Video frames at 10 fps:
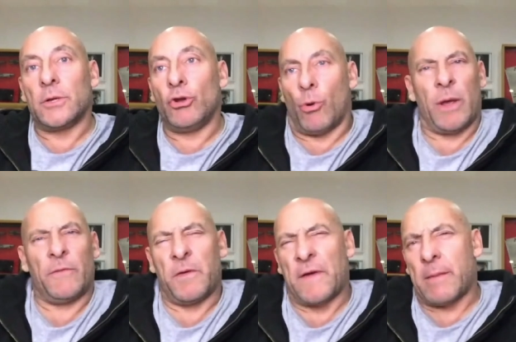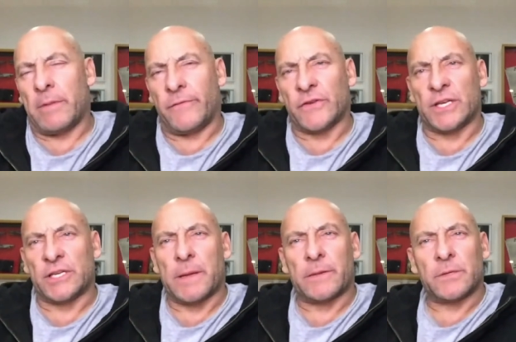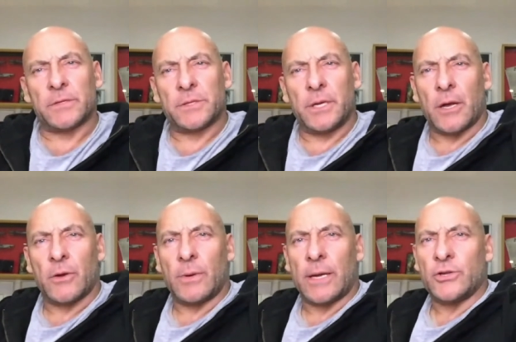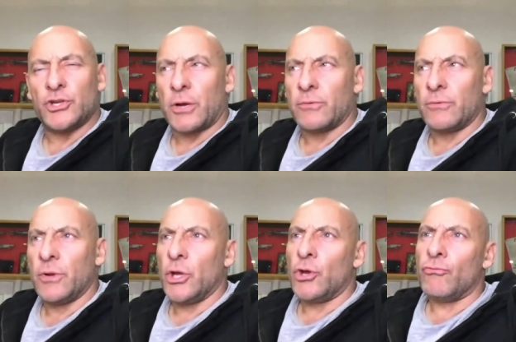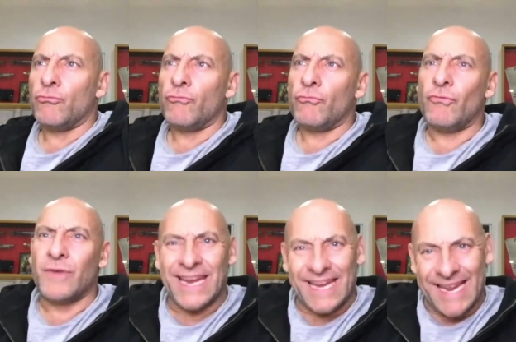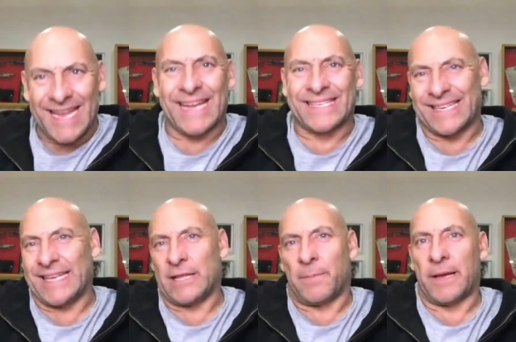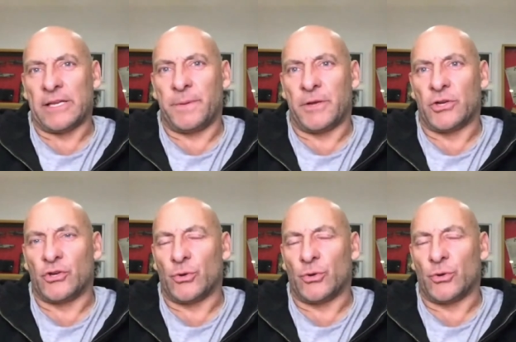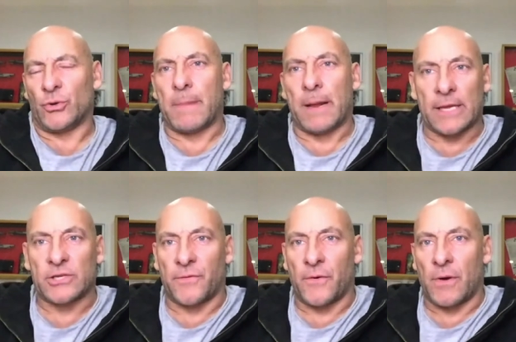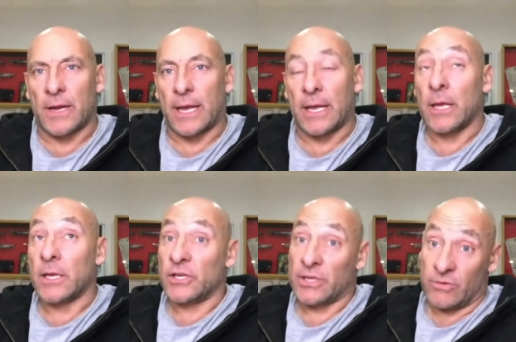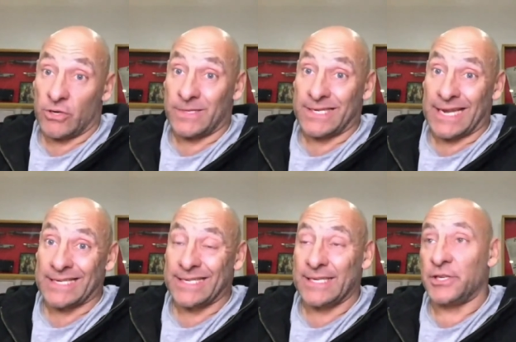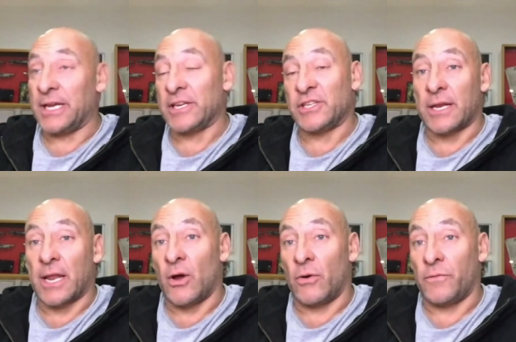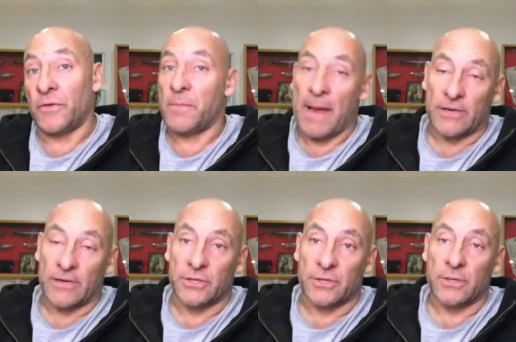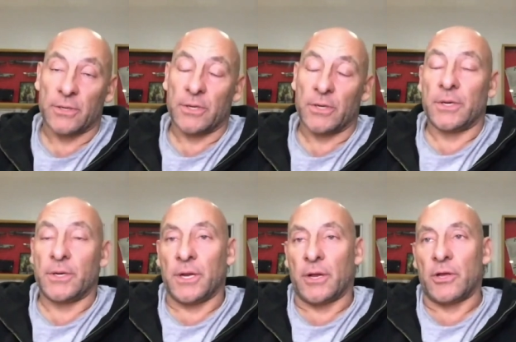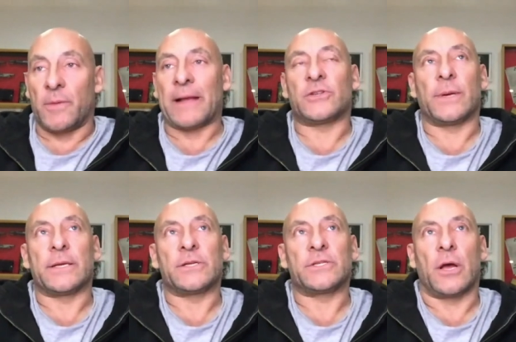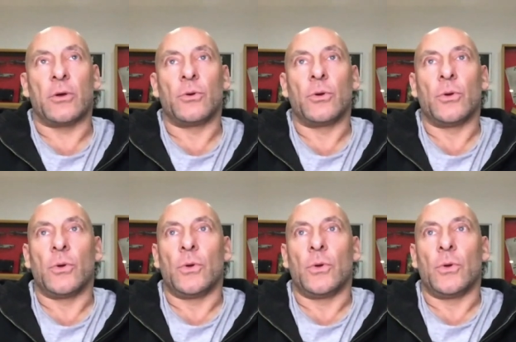you're away from your family for 6 months, you know, and you don't really get to see the place because you're working Monday to Friday, sometimes Saturdays. You get your Sunday off and you're back to the, you know, you're back to it. So